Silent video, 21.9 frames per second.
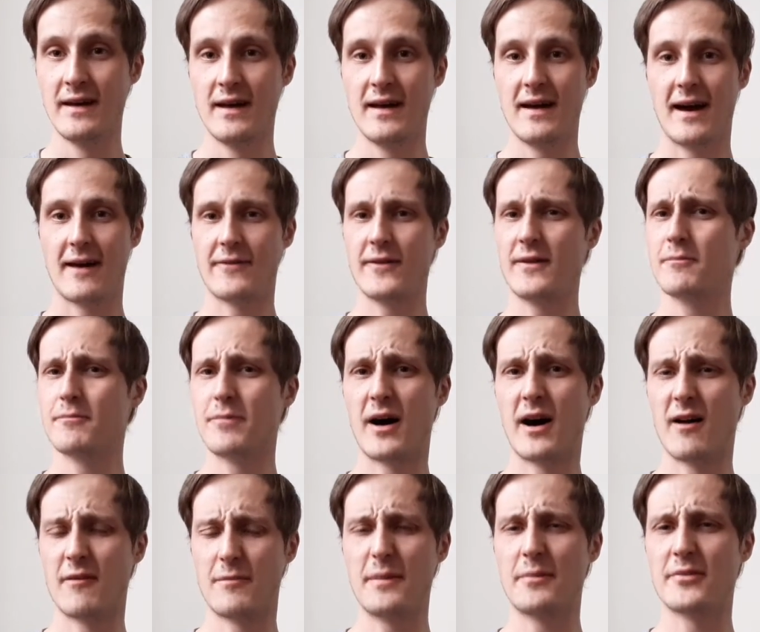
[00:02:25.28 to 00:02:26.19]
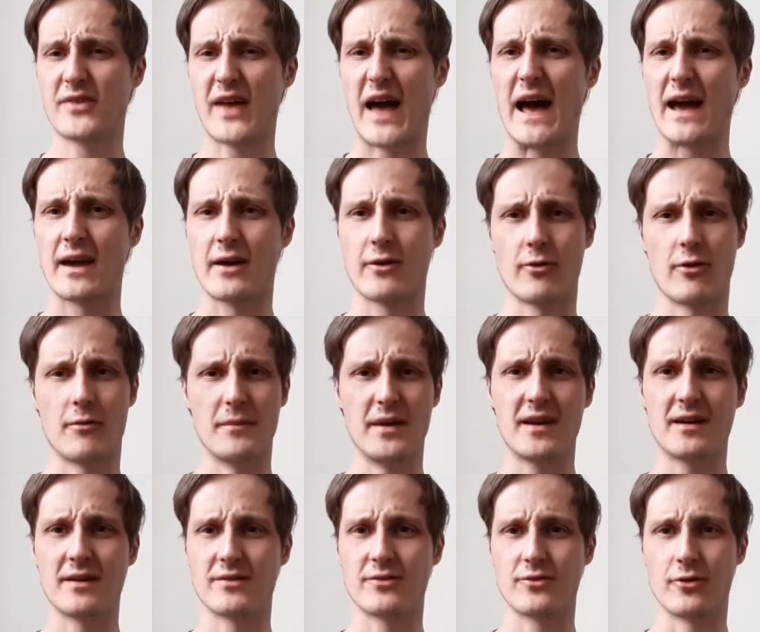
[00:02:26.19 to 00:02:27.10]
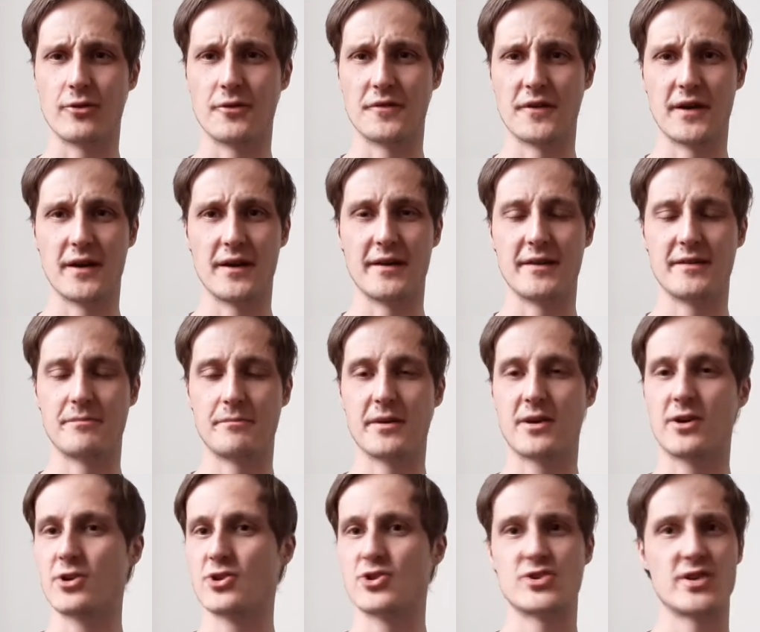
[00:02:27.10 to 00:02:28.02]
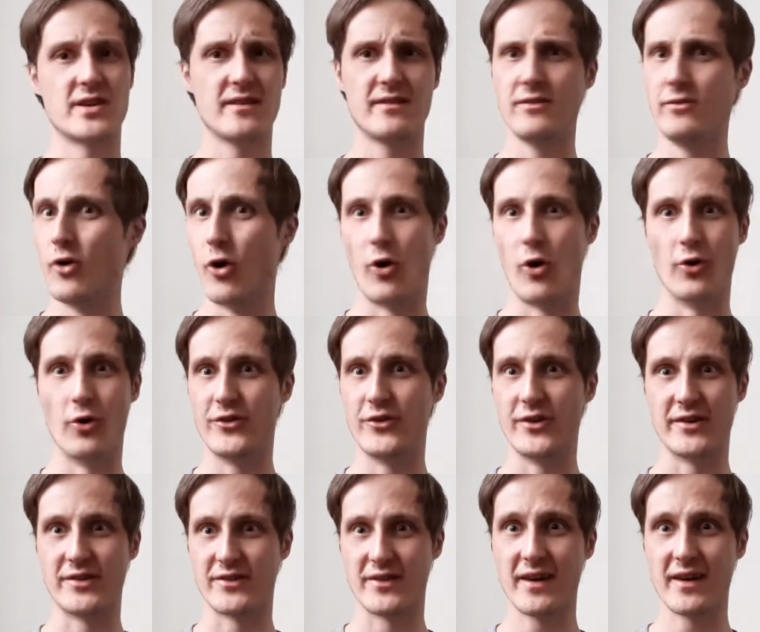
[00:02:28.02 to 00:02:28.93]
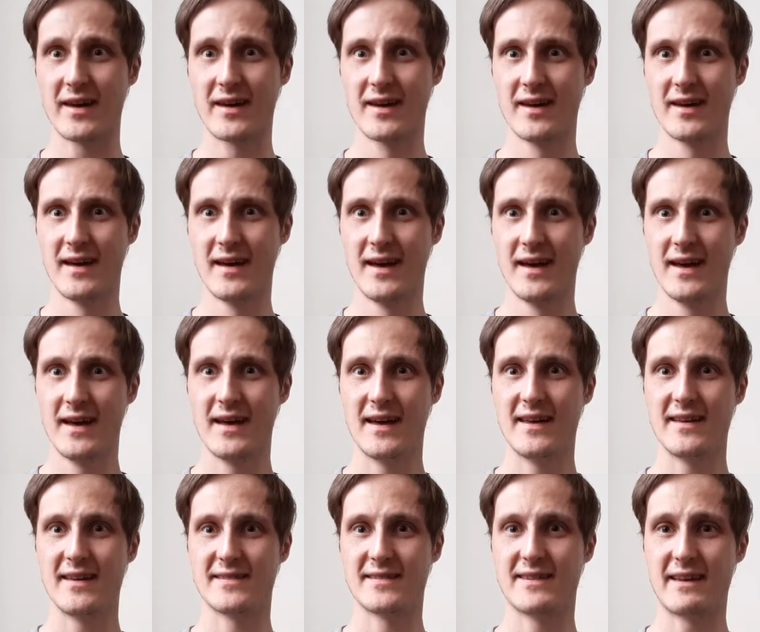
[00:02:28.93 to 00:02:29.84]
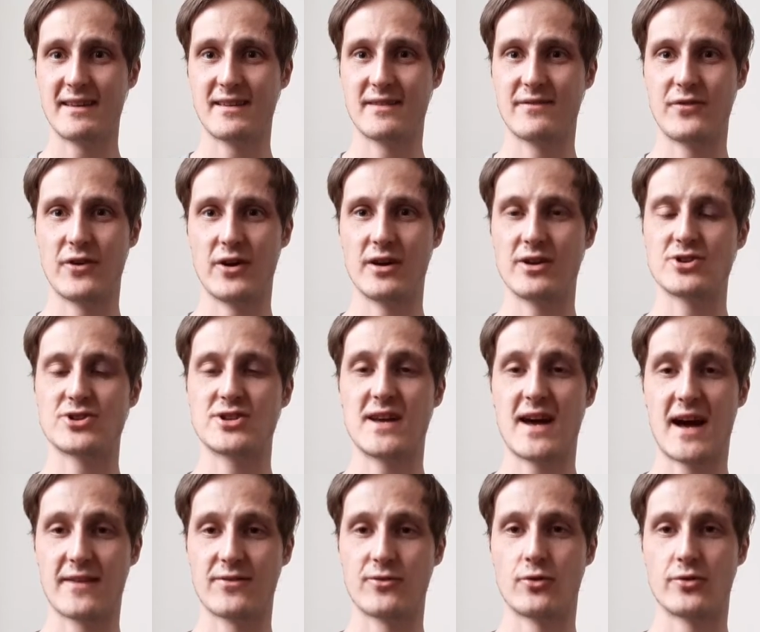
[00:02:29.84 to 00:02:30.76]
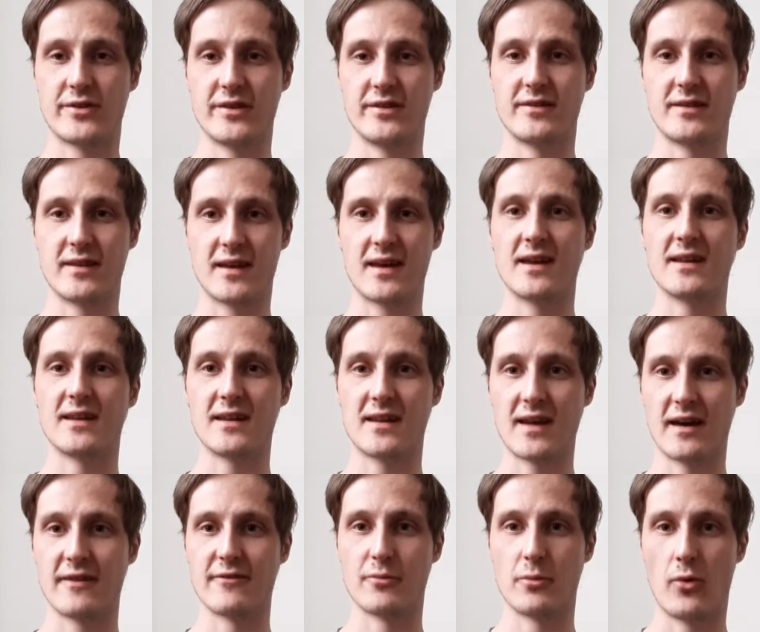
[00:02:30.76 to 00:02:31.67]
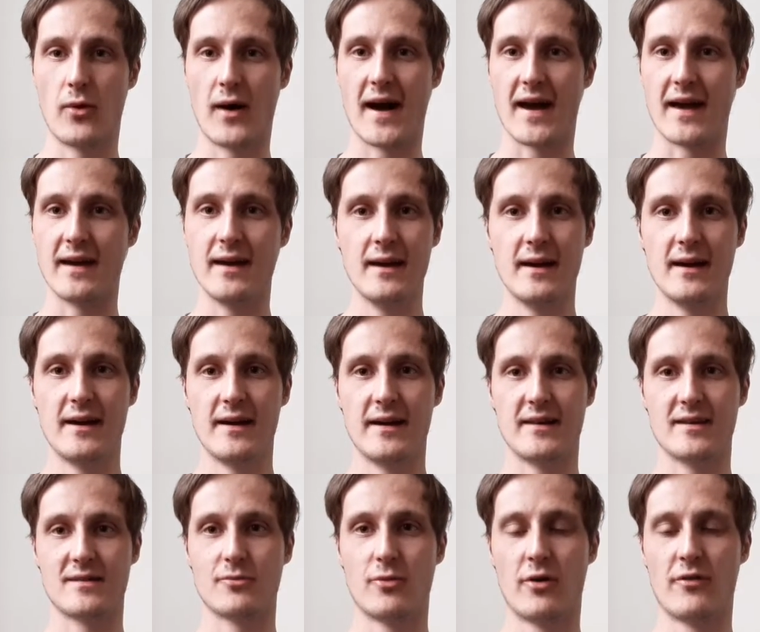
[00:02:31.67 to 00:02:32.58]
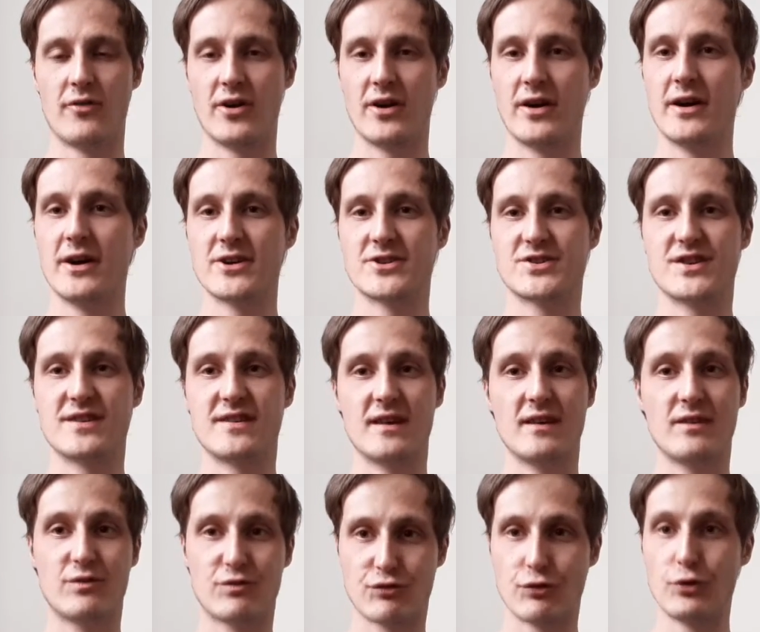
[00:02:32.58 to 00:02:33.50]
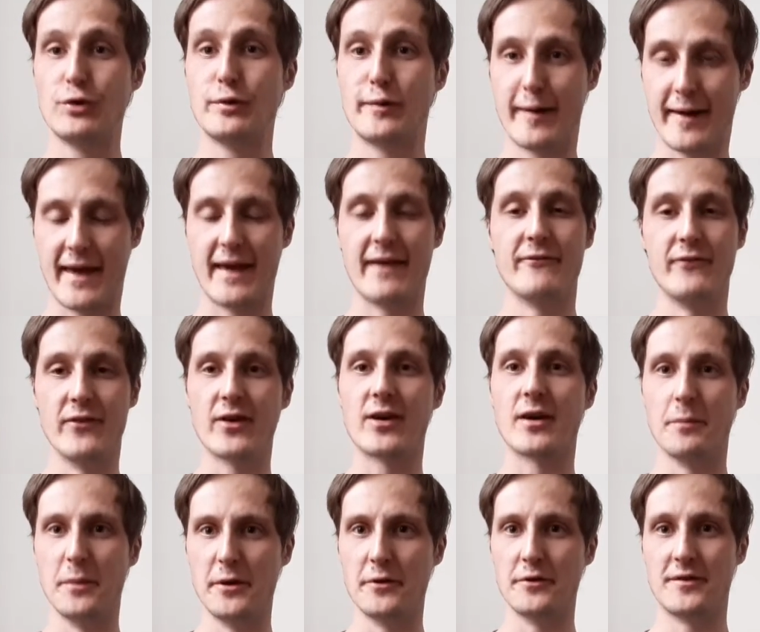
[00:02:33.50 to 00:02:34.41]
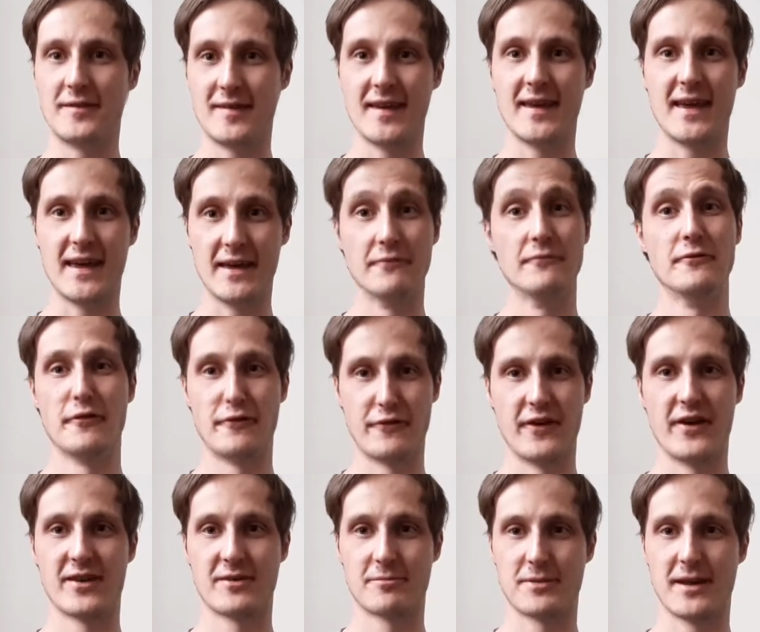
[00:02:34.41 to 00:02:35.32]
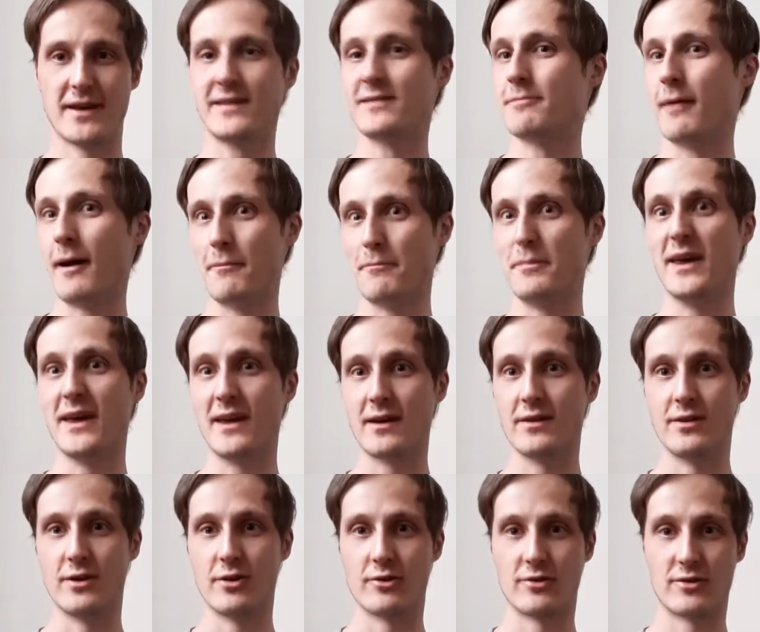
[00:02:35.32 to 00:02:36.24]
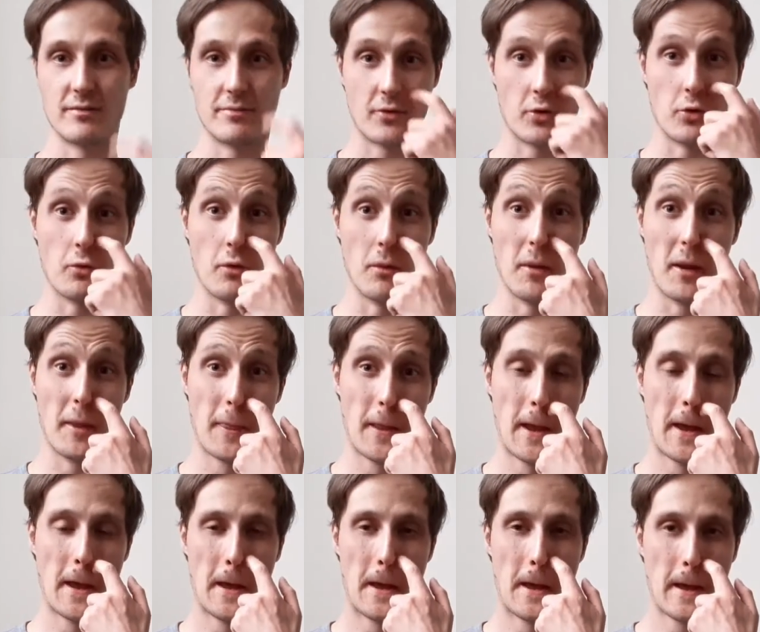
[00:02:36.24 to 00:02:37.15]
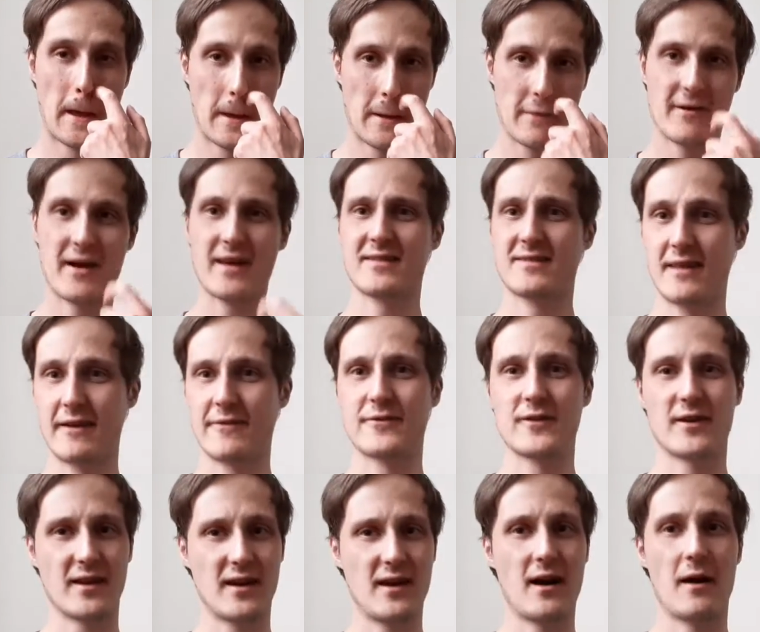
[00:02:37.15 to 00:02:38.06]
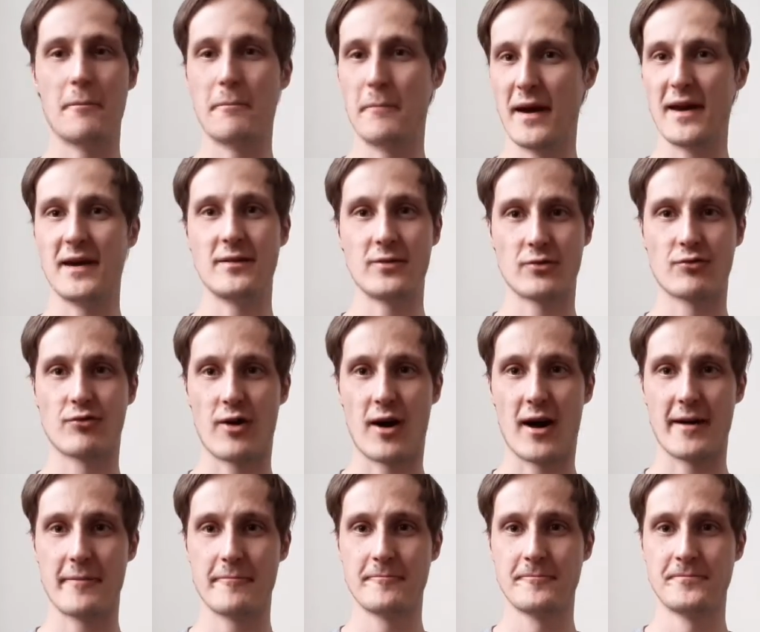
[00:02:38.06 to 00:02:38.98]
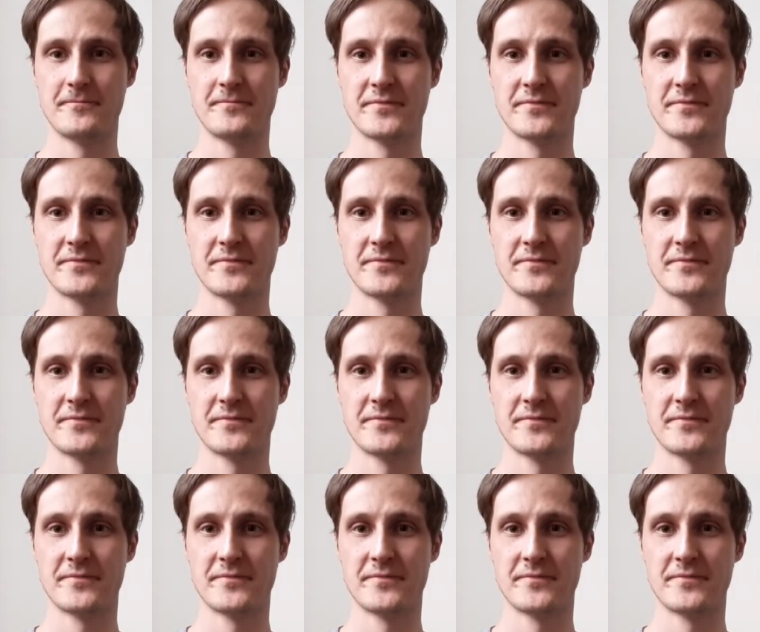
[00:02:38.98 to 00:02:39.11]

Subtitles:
I think part of people's anger at Mika Stauffer is because she's not autistic. It's less that she had an autistic kid and gave him away. It's more that she's intruding in the community in the first place by being a neurotypical woman. That's definitely her main crime.